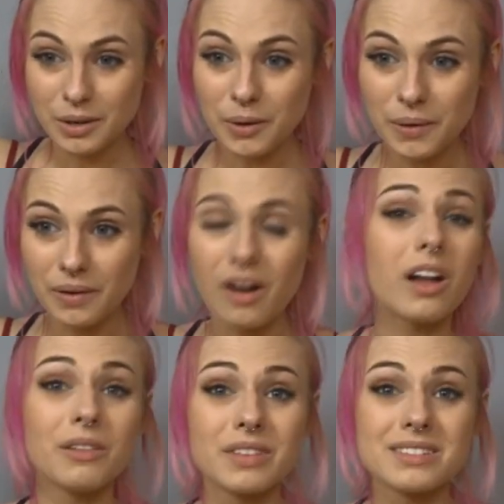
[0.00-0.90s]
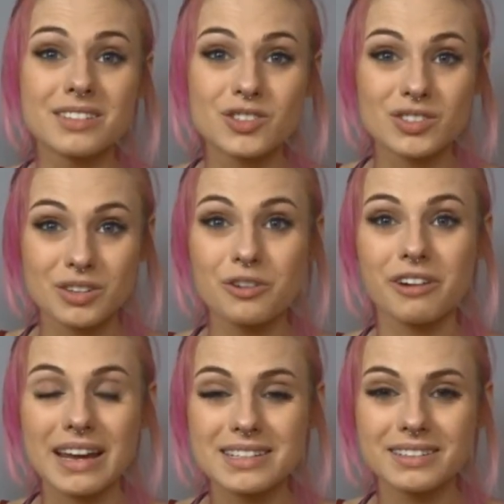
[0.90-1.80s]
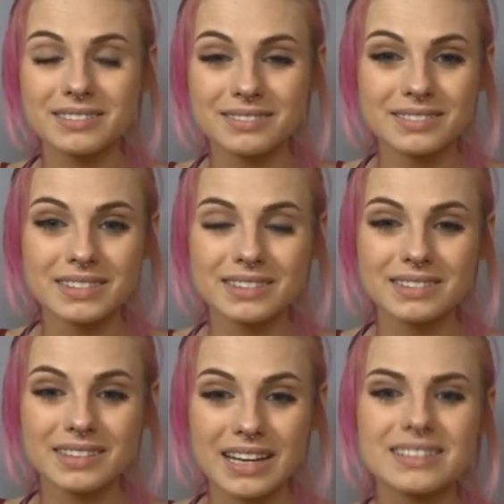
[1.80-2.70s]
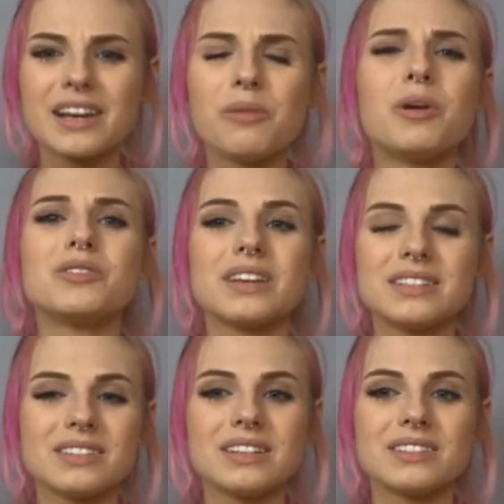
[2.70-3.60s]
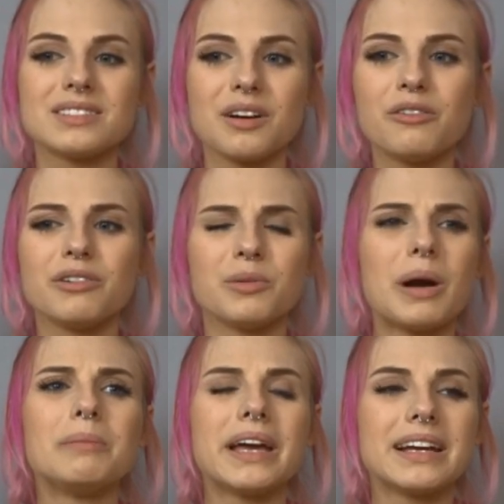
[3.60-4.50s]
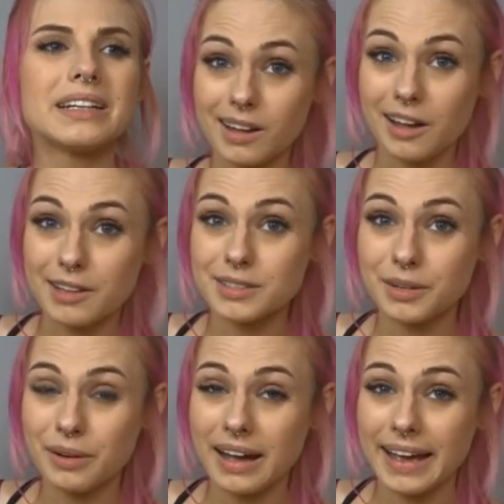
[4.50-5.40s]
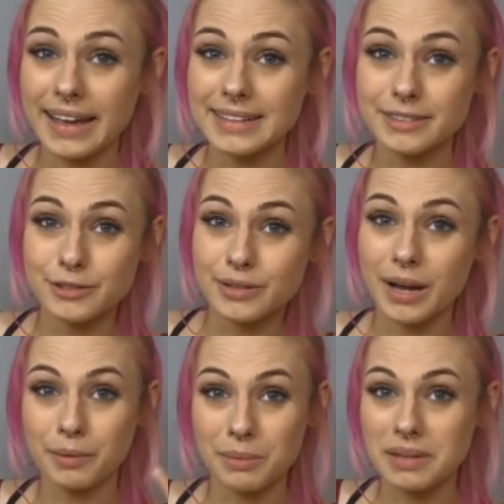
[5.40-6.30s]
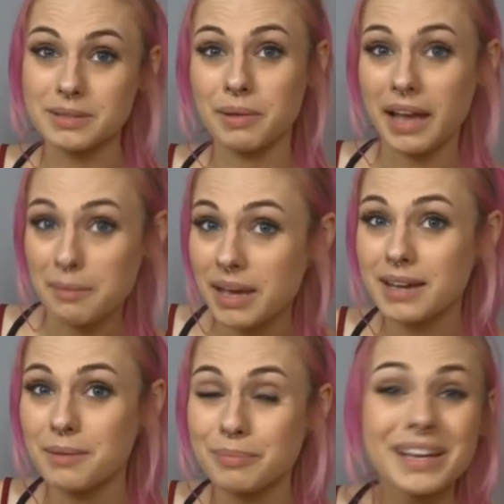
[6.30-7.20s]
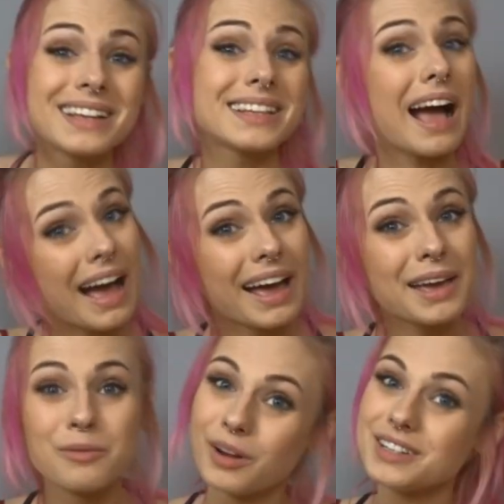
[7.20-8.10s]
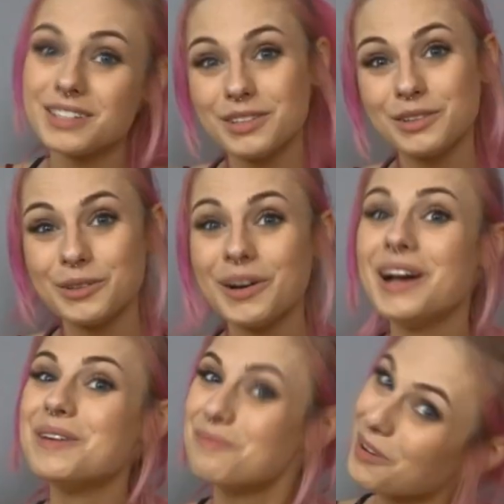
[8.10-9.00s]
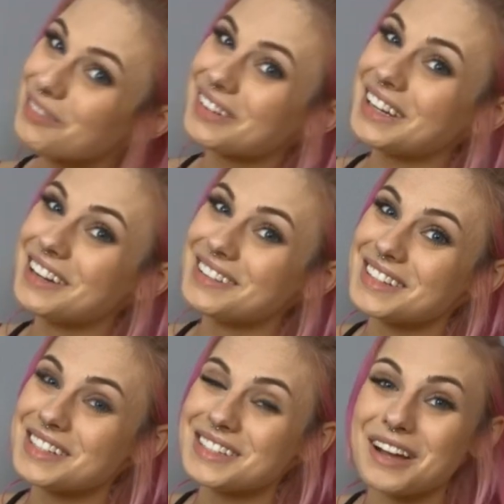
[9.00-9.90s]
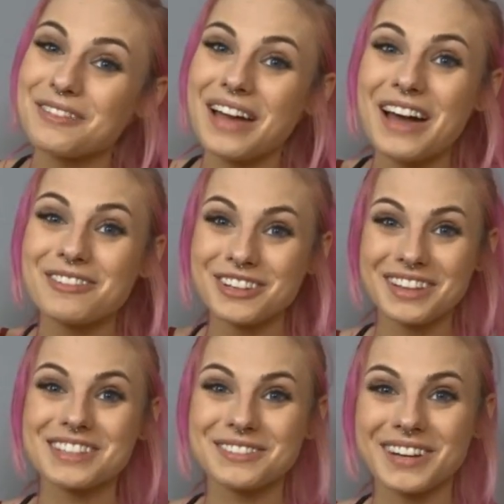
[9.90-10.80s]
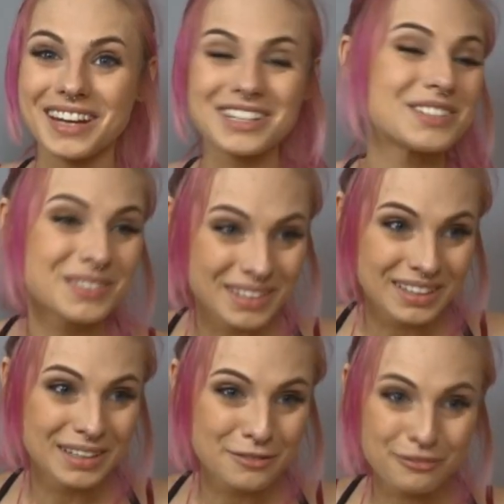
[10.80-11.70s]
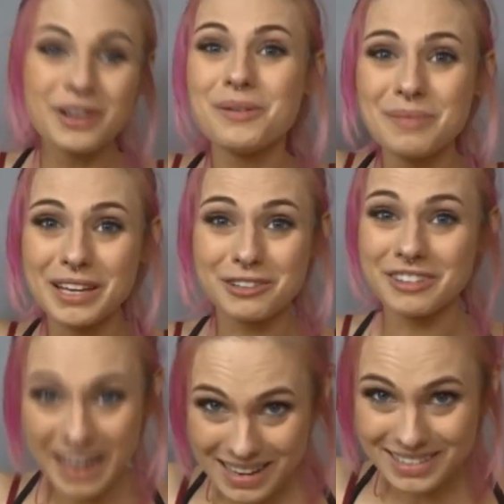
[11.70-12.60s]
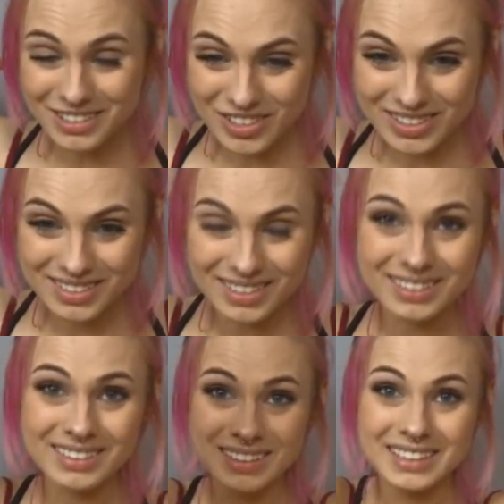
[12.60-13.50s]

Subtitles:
oh, all of this is just so great. It's like almost, it's overwhelming. Also, I do not want to mess up my eye makeup because I want to do more videos and stuff after this one. I just film and create and just,